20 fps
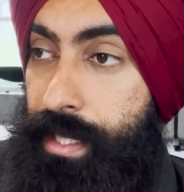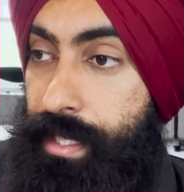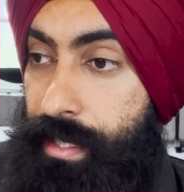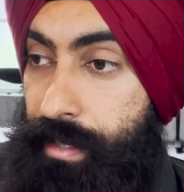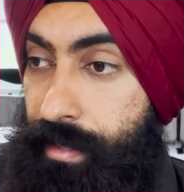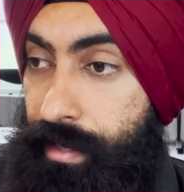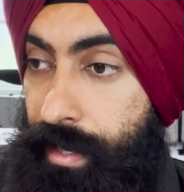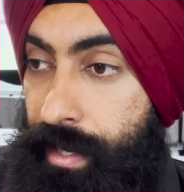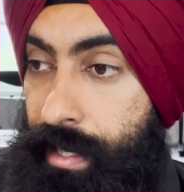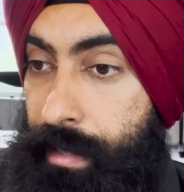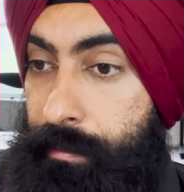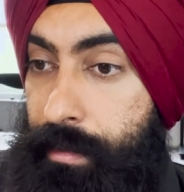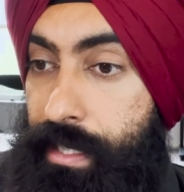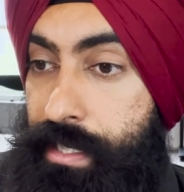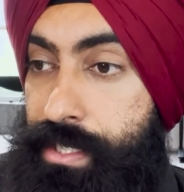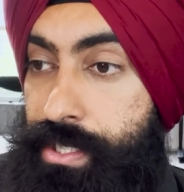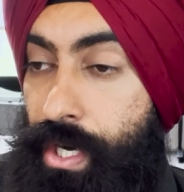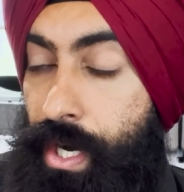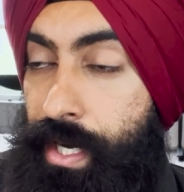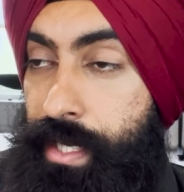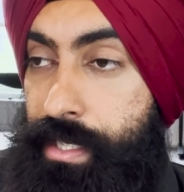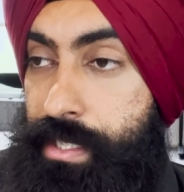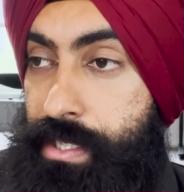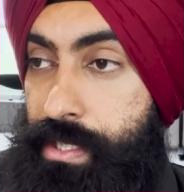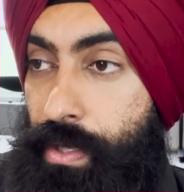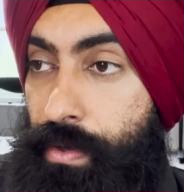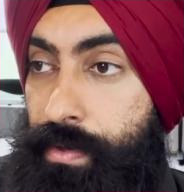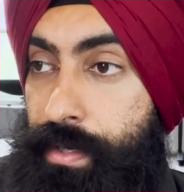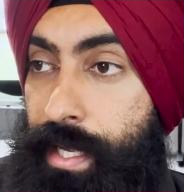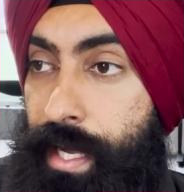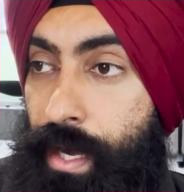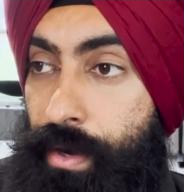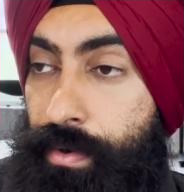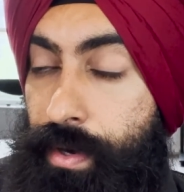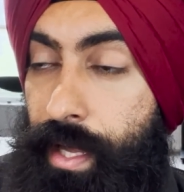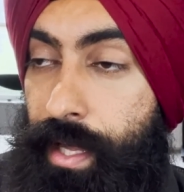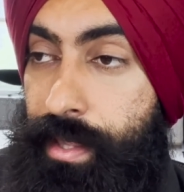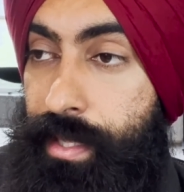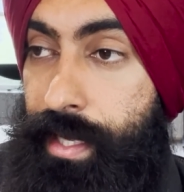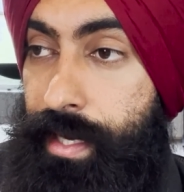The economy is starting to slow
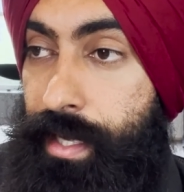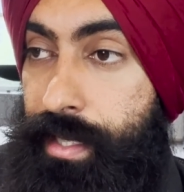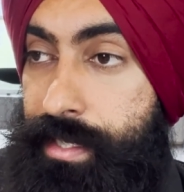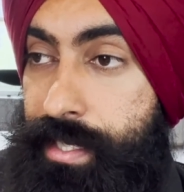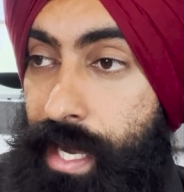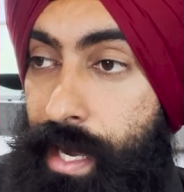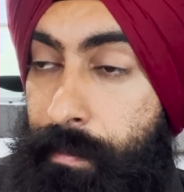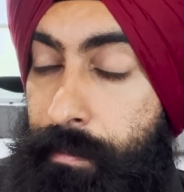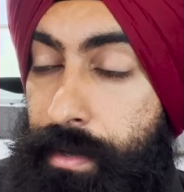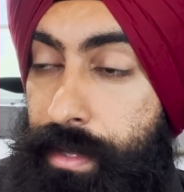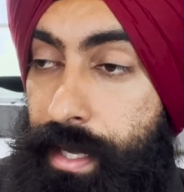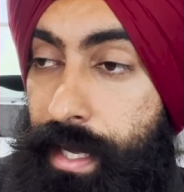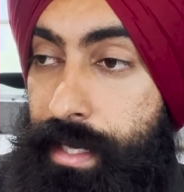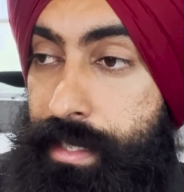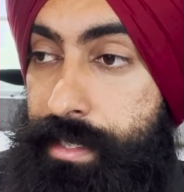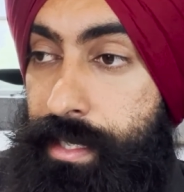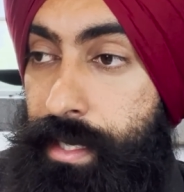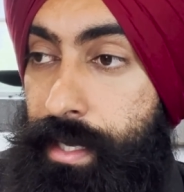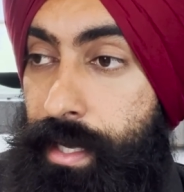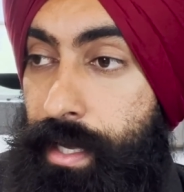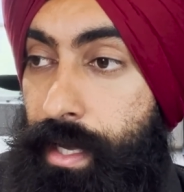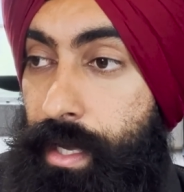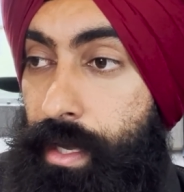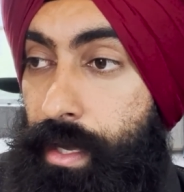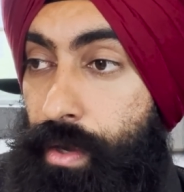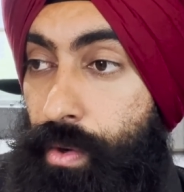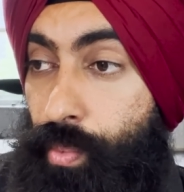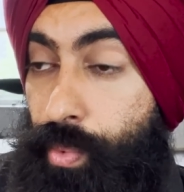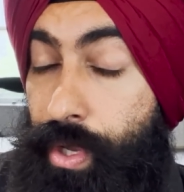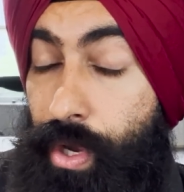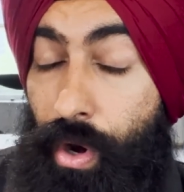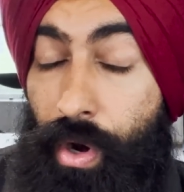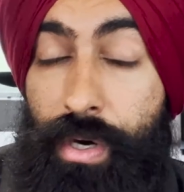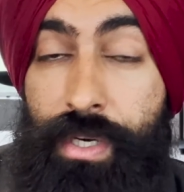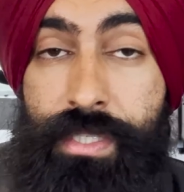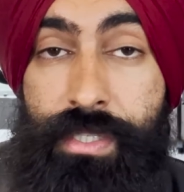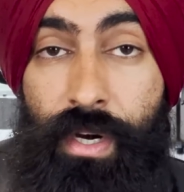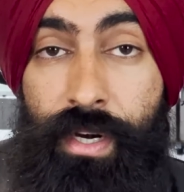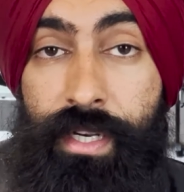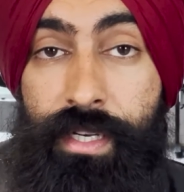down. And then on top of that, we
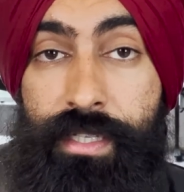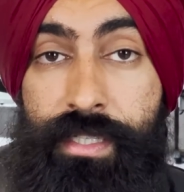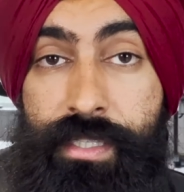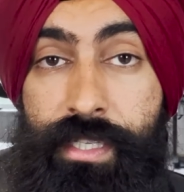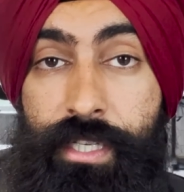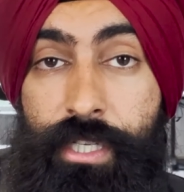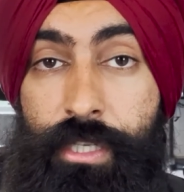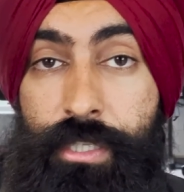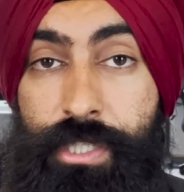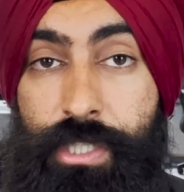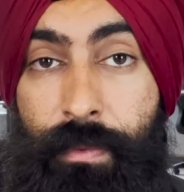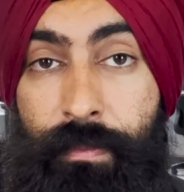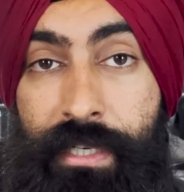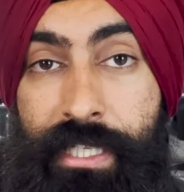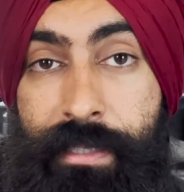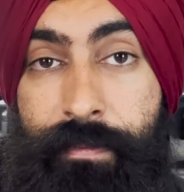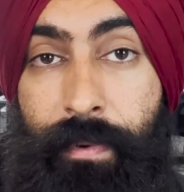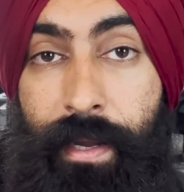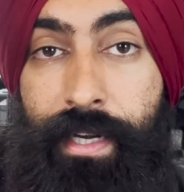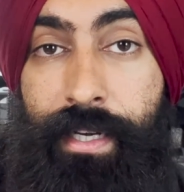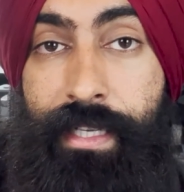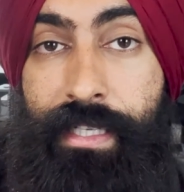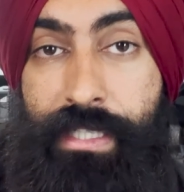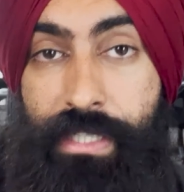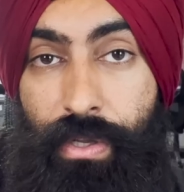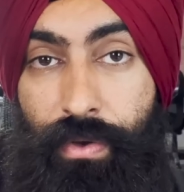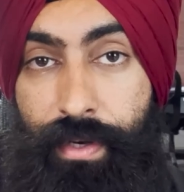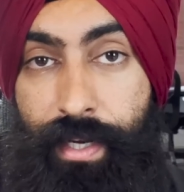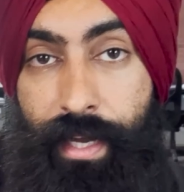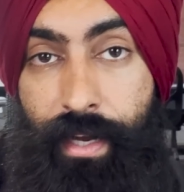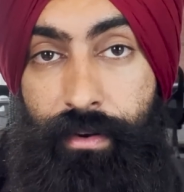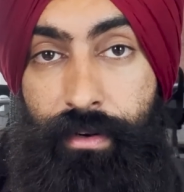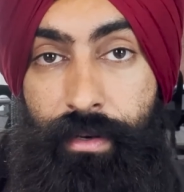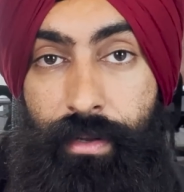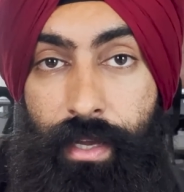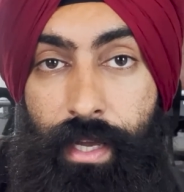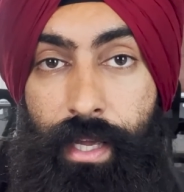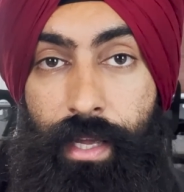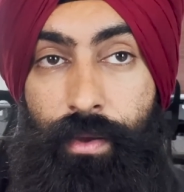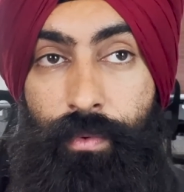are starting to see consumer spending slow down,
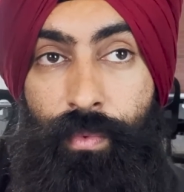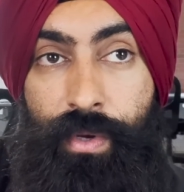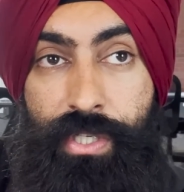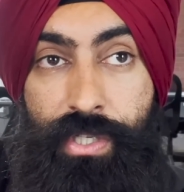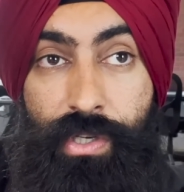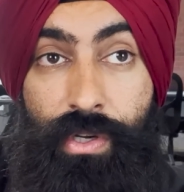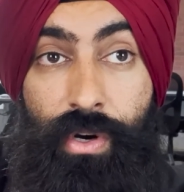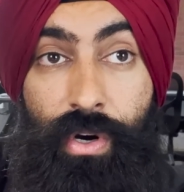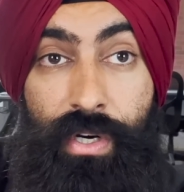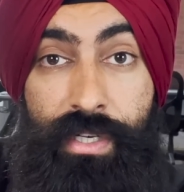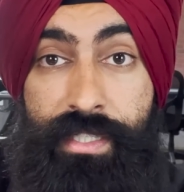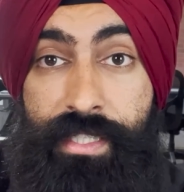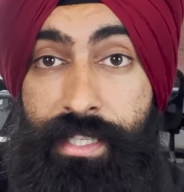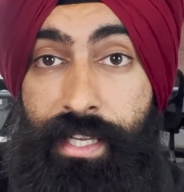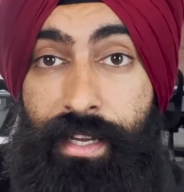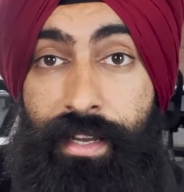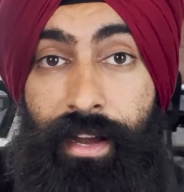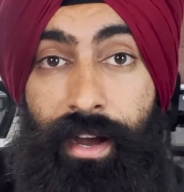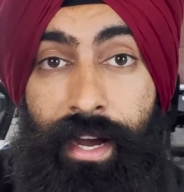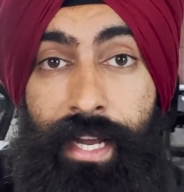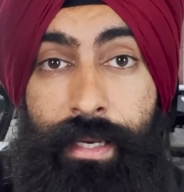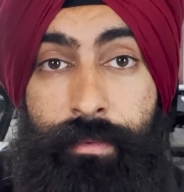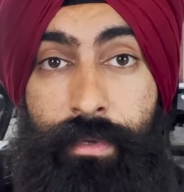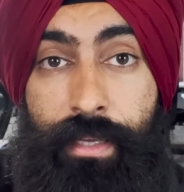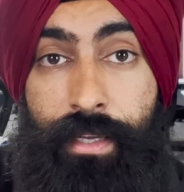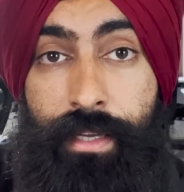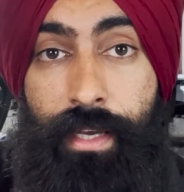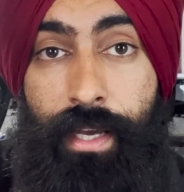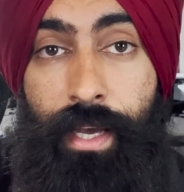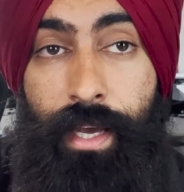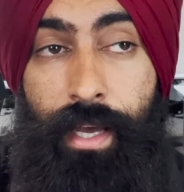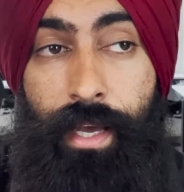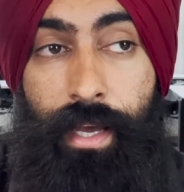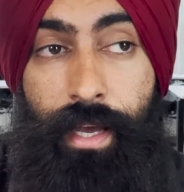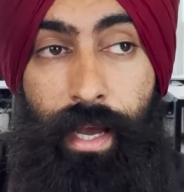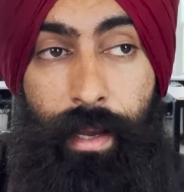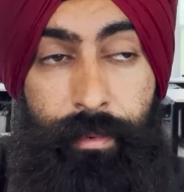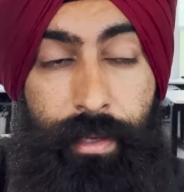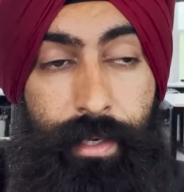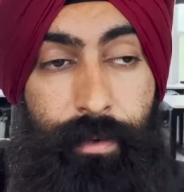which hurts the economy.
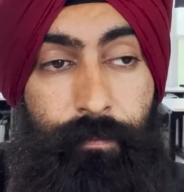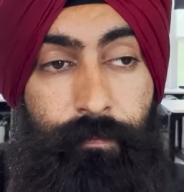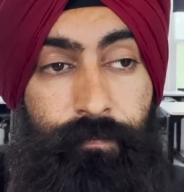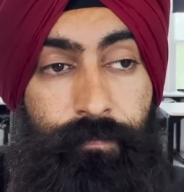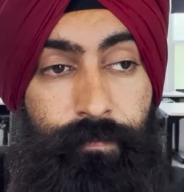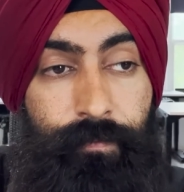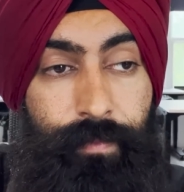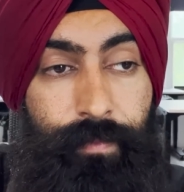I mean,